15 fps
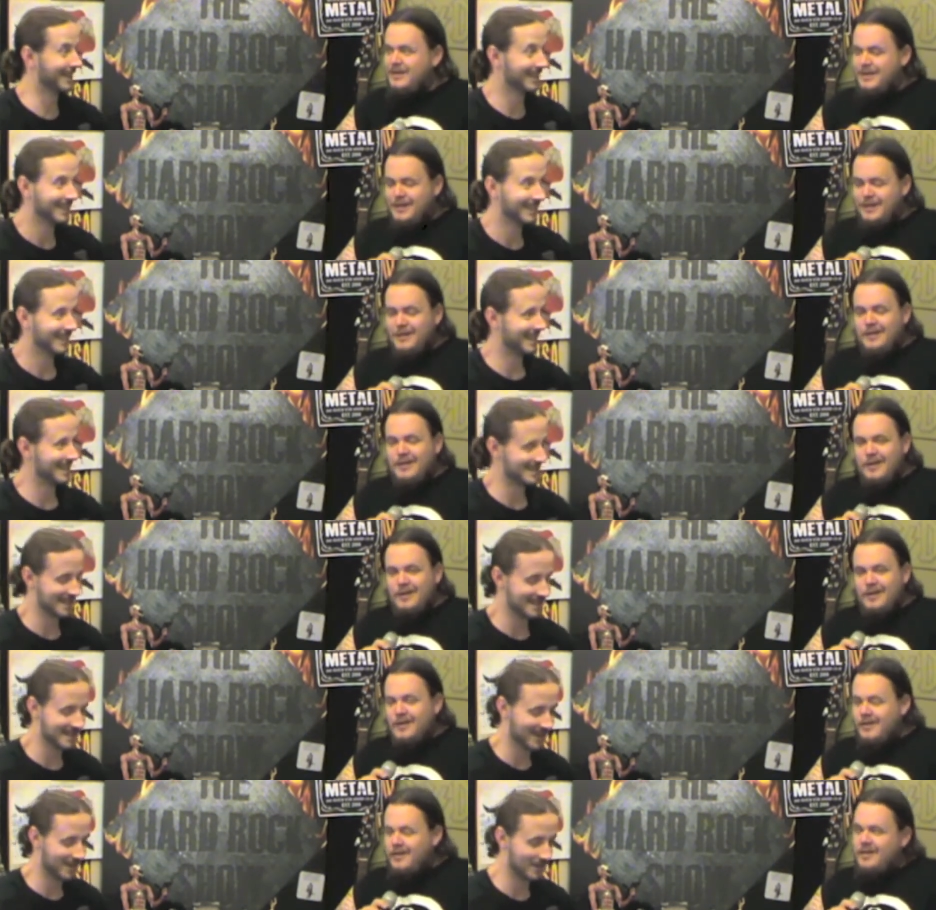Speaker 1: yeah. he's a
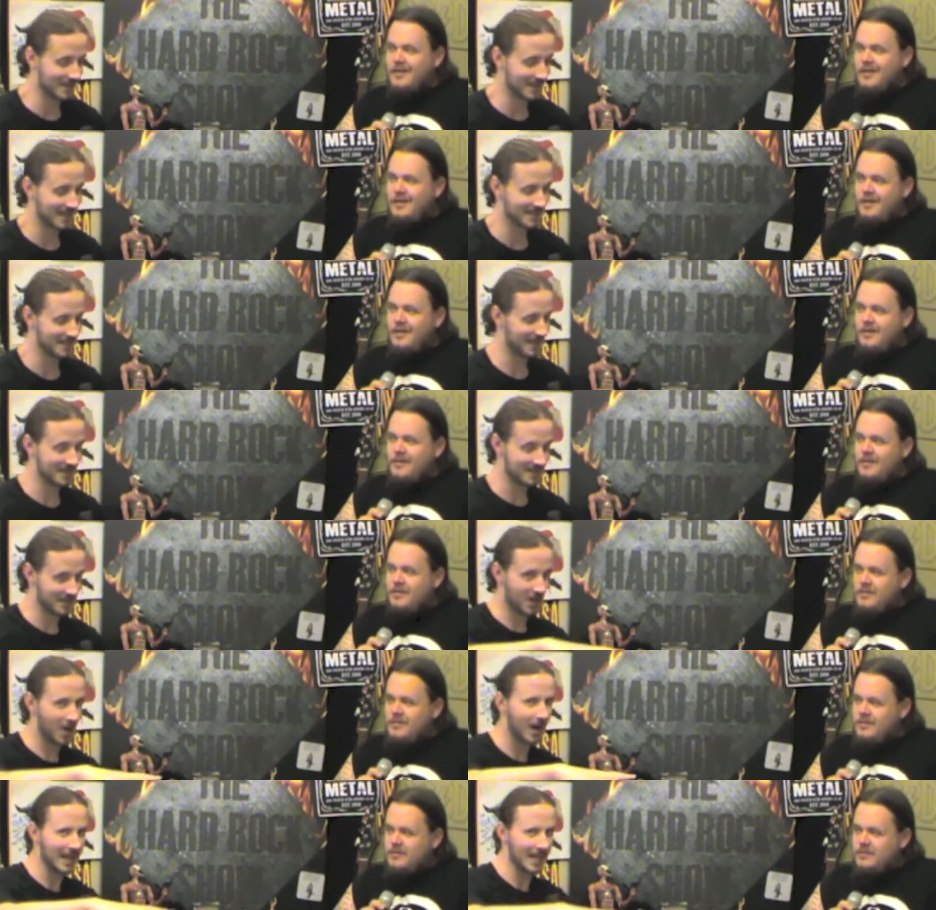nutter. He's he's
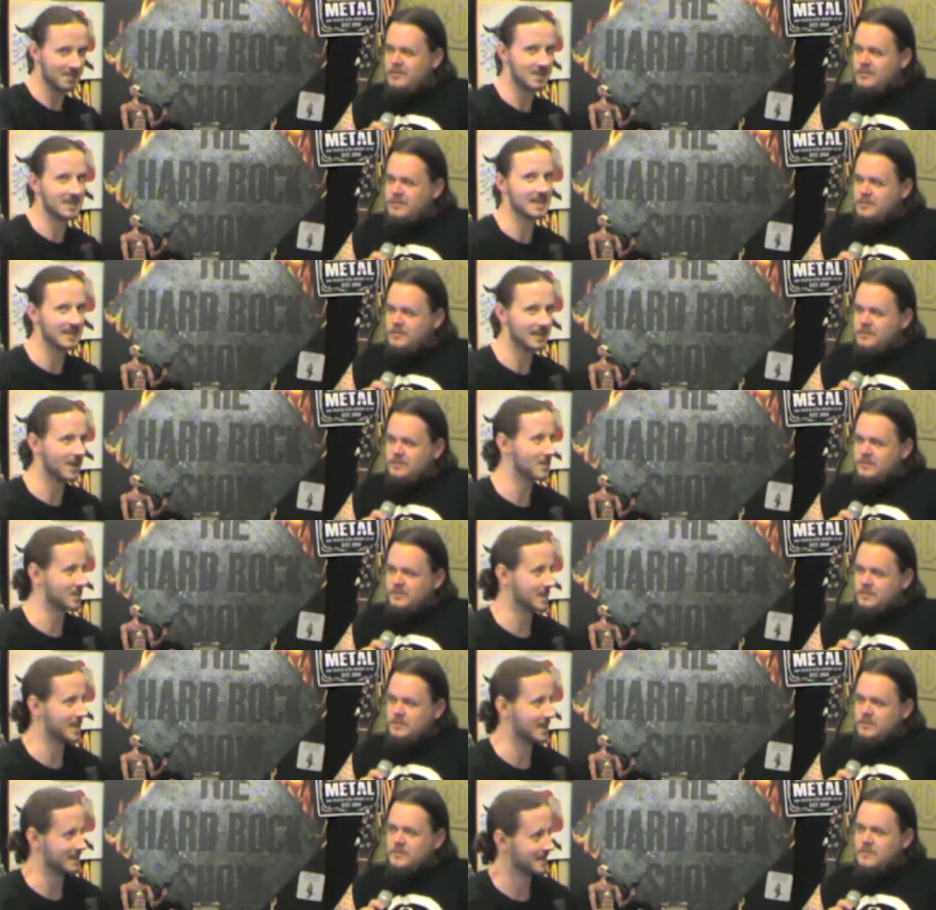tiny, but he goes
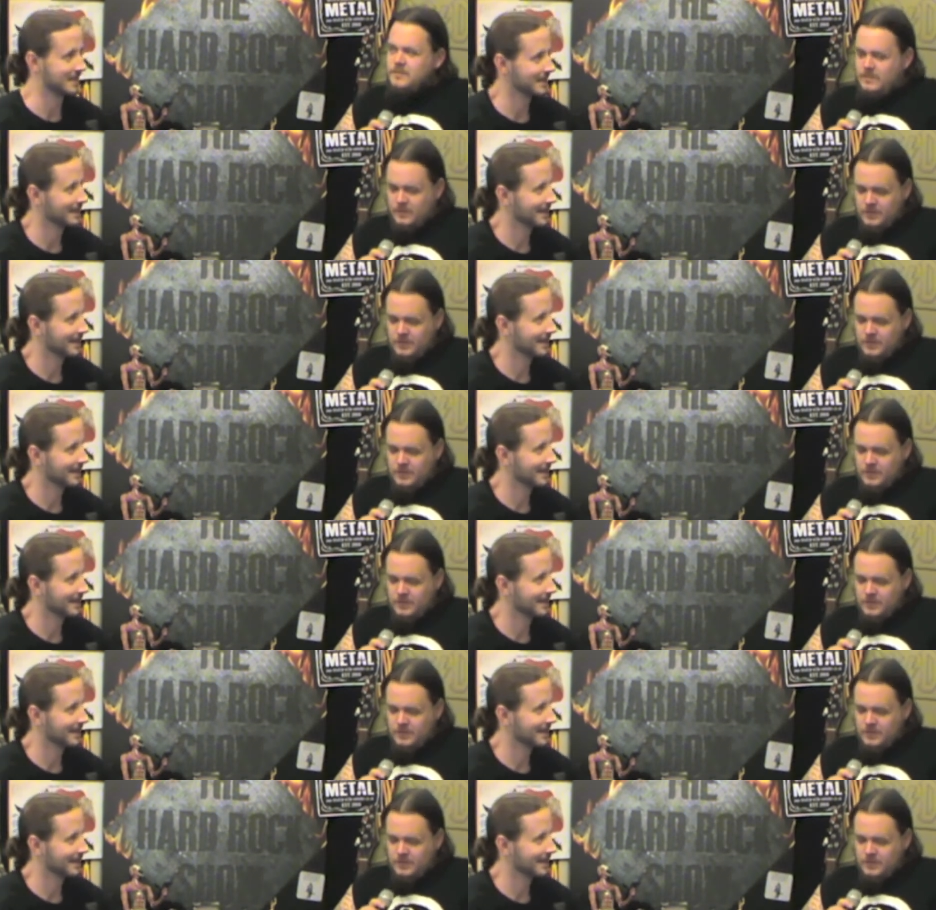nuts.